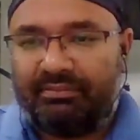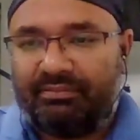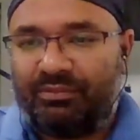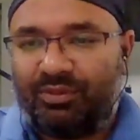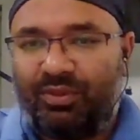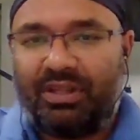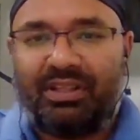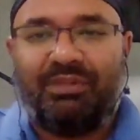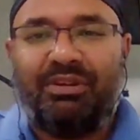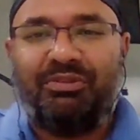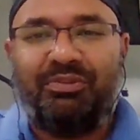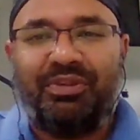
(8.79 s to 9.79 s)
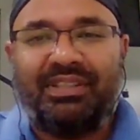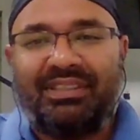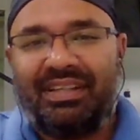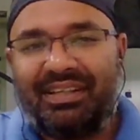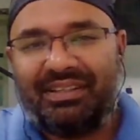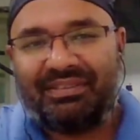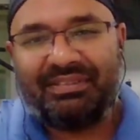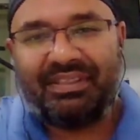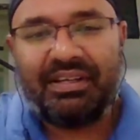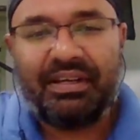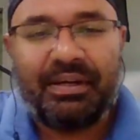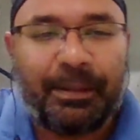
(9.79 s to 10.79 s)
welcome everyone,
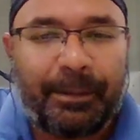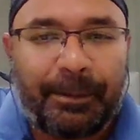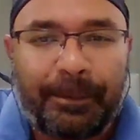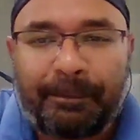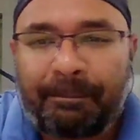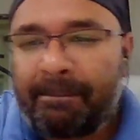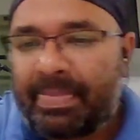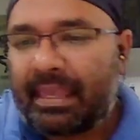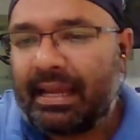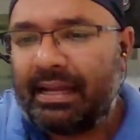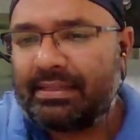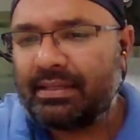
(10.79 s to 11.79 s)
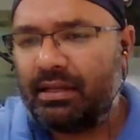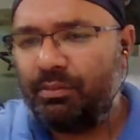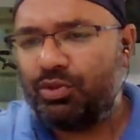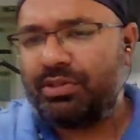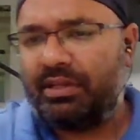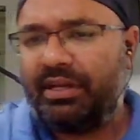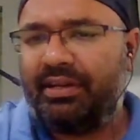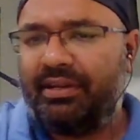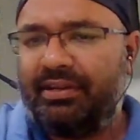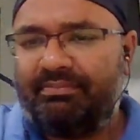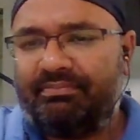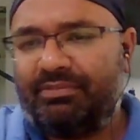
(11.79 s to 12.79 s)
and it's almost night here,